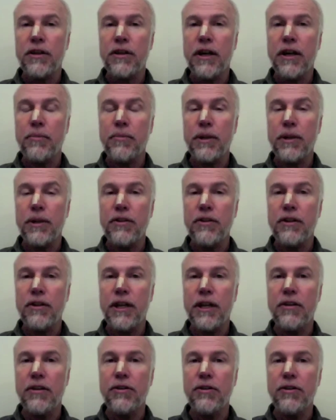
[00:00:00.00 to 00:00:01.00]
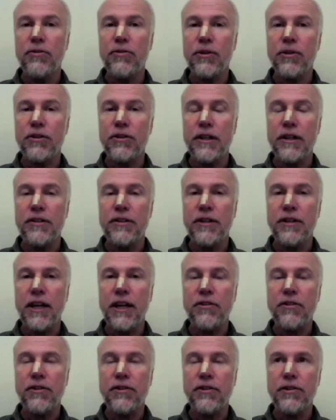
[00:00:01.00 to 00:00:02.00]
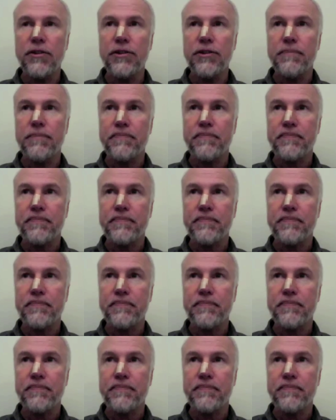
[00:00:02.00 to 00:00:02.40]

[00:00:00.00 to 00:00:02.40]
unpleasant, and neutral sensations,